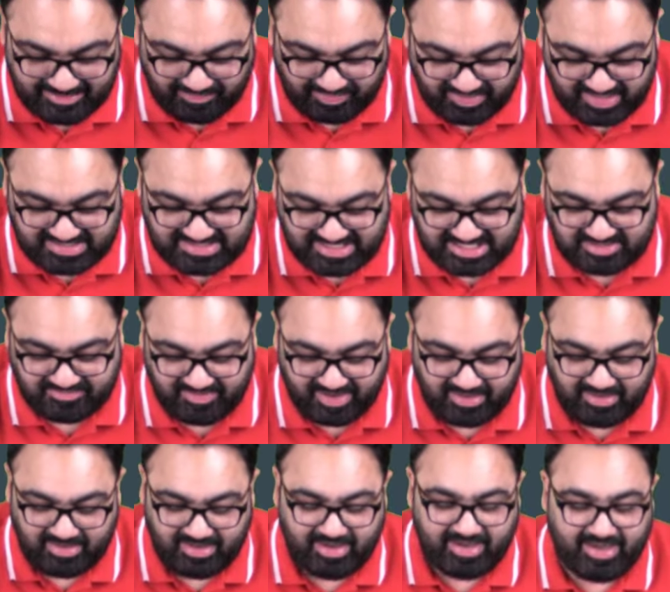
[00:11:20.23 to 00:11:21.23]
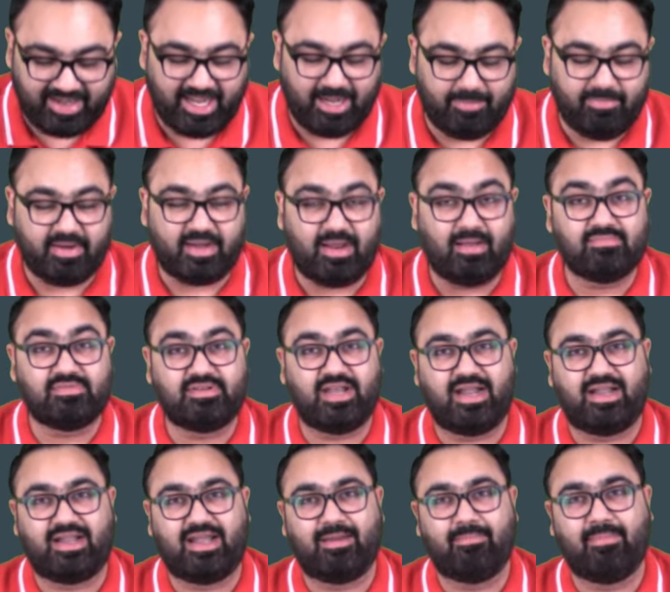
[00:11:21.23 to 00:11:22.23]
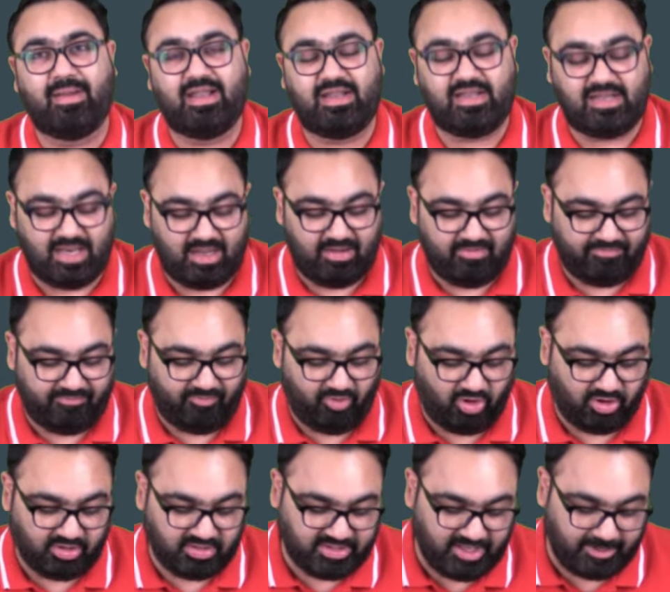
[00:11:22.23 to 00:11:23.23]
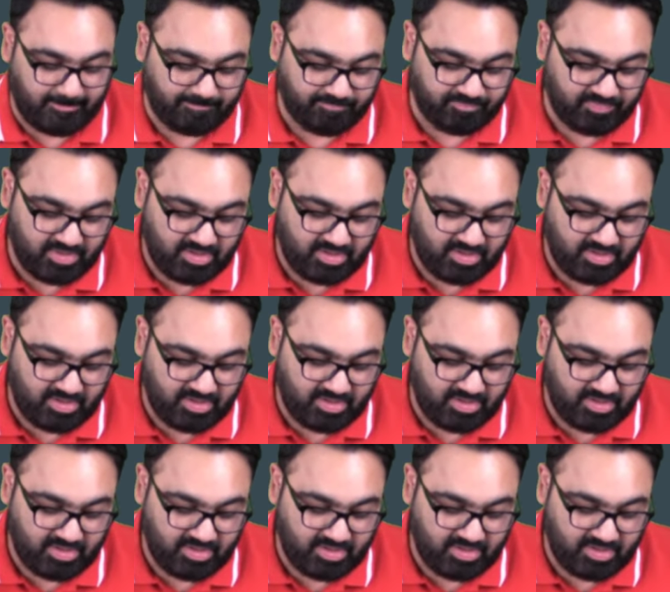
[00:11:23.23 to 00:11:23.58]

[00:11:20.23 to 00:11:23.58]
this is when it becomes detrimental for them.